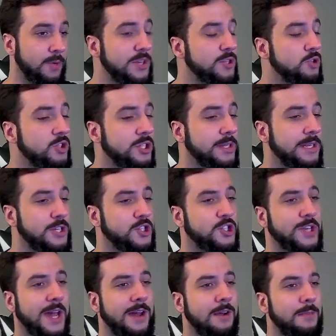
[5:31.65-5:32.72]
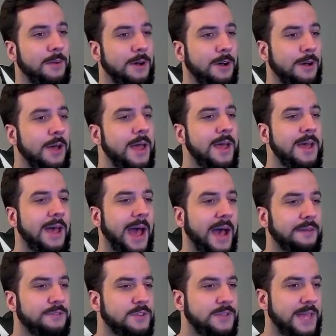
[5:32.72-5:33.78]
We do shield a Shadow Ball.
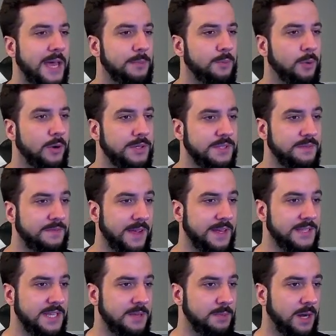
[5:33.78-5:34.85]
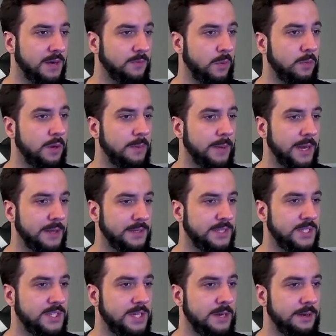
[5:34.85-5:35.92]
After that Poison Fang debuff, we would have been in
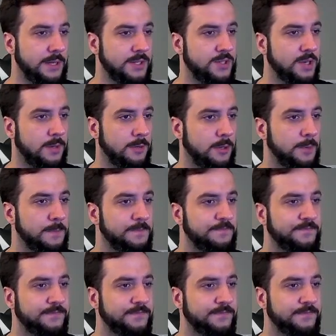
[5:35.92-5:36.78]
serious trouble.